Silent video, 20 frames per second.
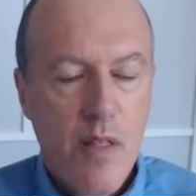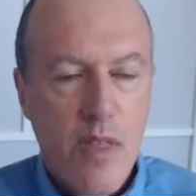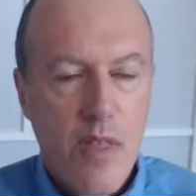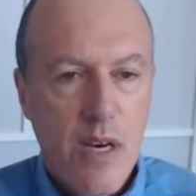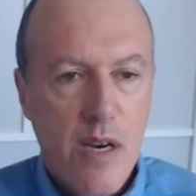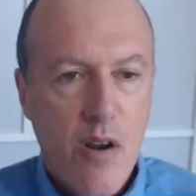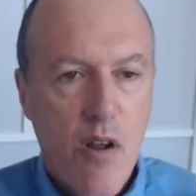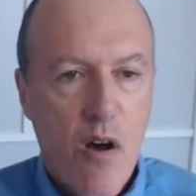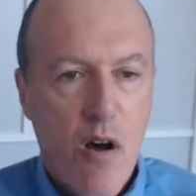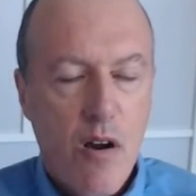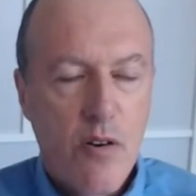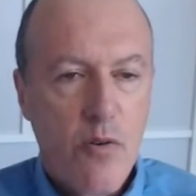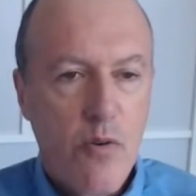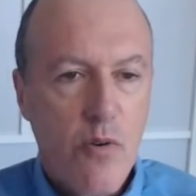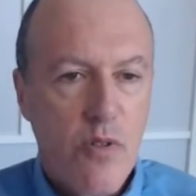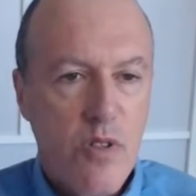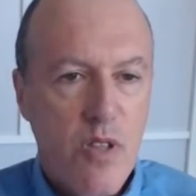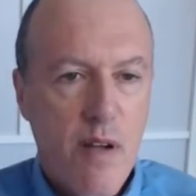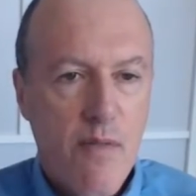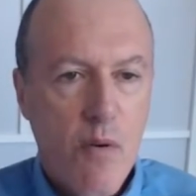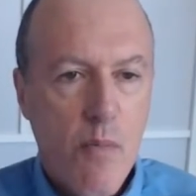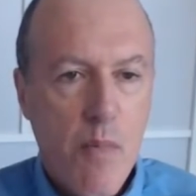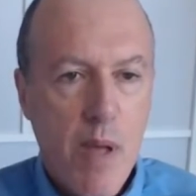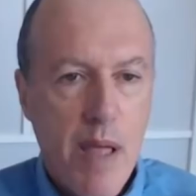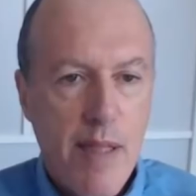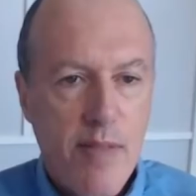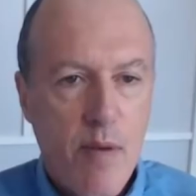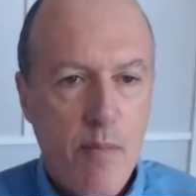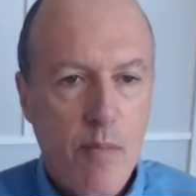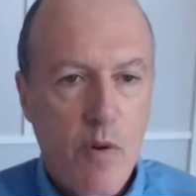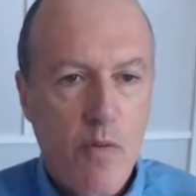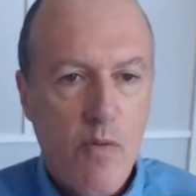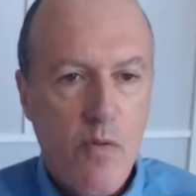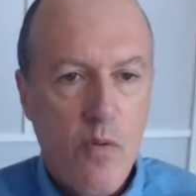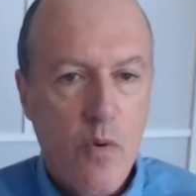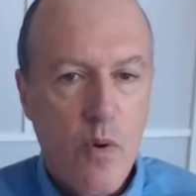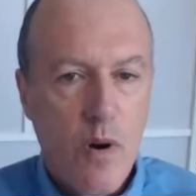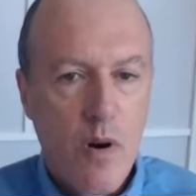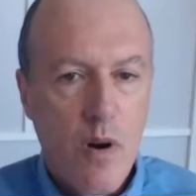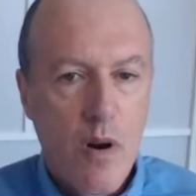than a doctor who's never met them
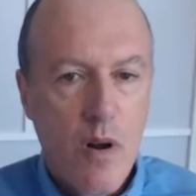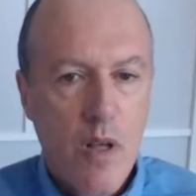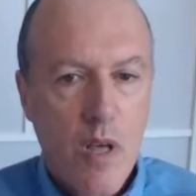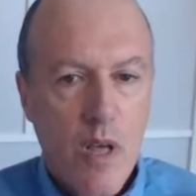before.